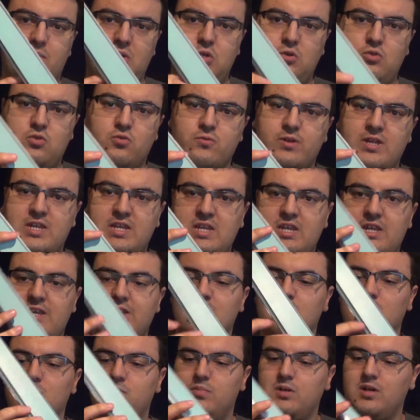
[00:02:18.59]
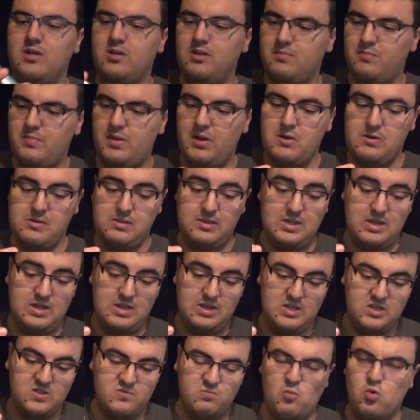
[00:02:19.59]
blue-green here, but apparently
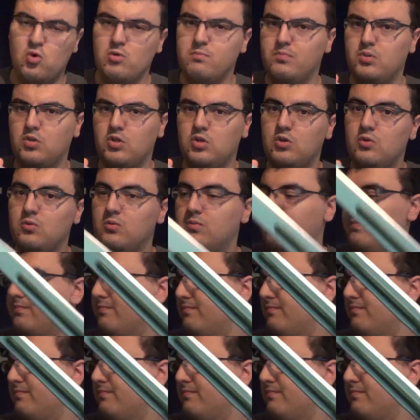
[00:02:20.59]
it is more blue.